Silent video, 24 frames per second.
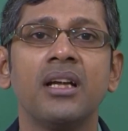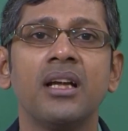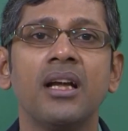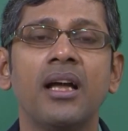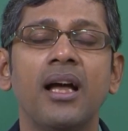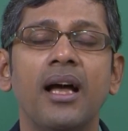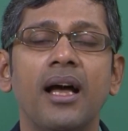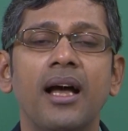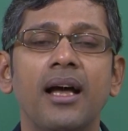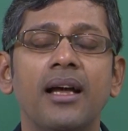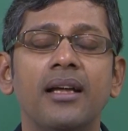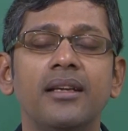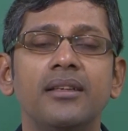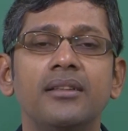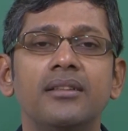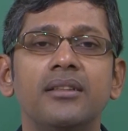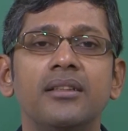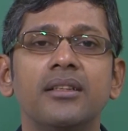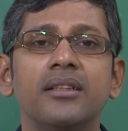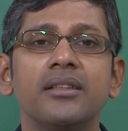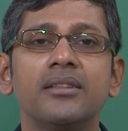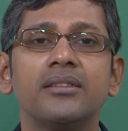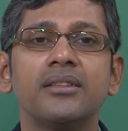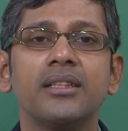and
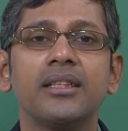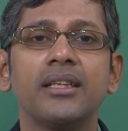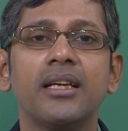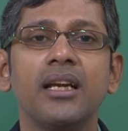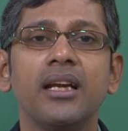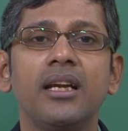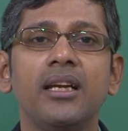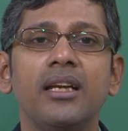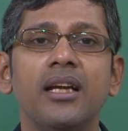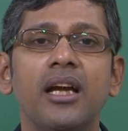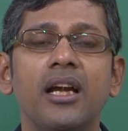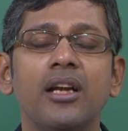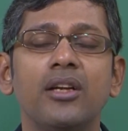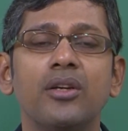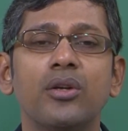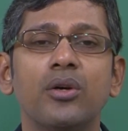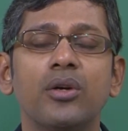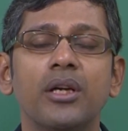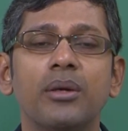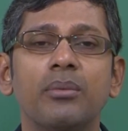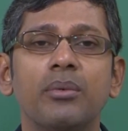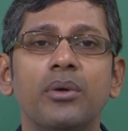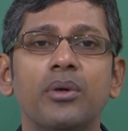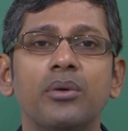secondly, I'll talk
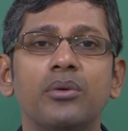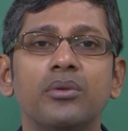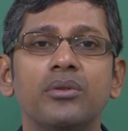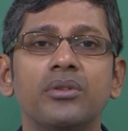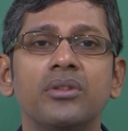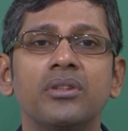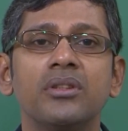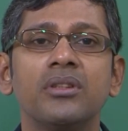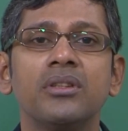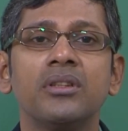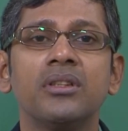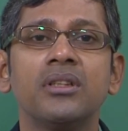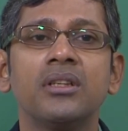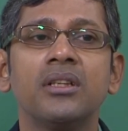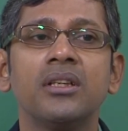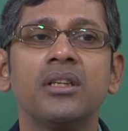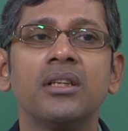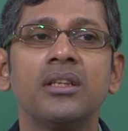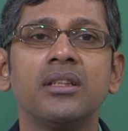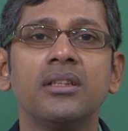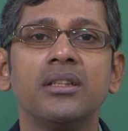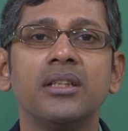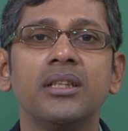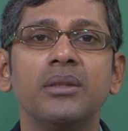about
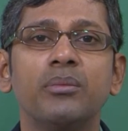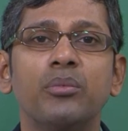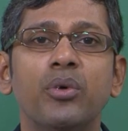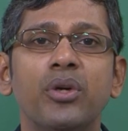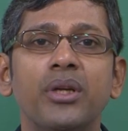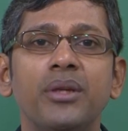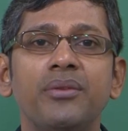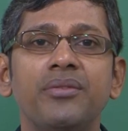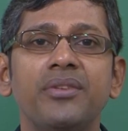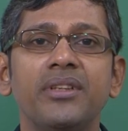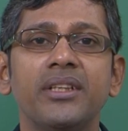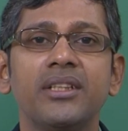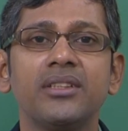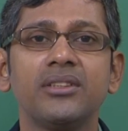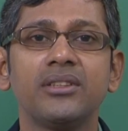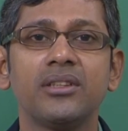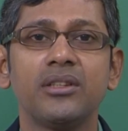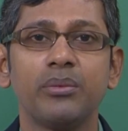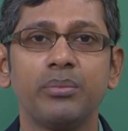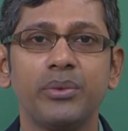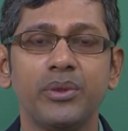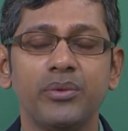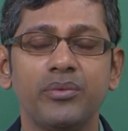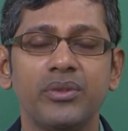the modification
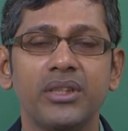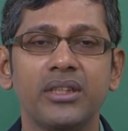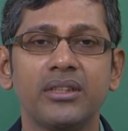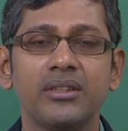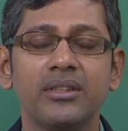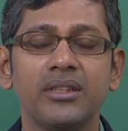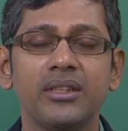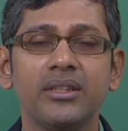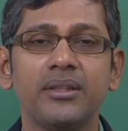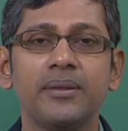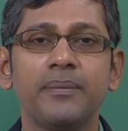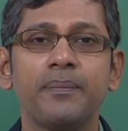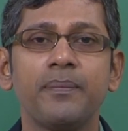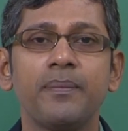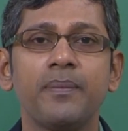of eutectic,